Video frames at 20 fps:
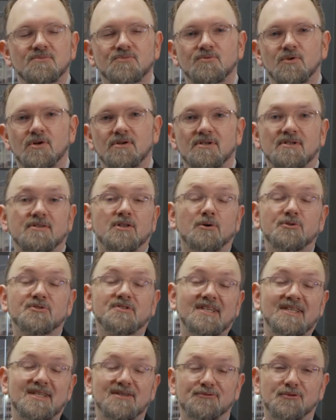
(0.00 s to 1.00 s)
no
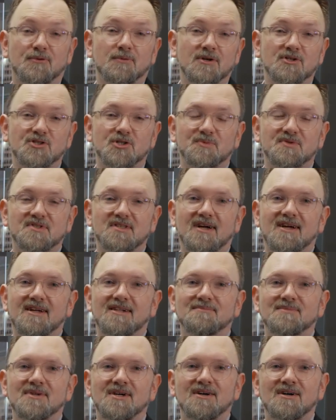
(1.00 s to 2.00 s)
seating for workshop
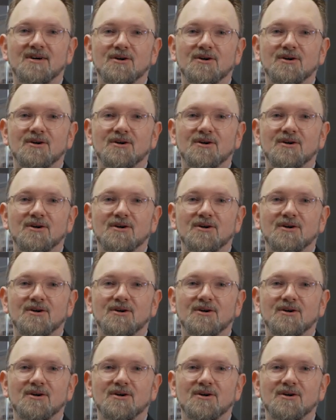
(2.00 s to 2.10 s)
style,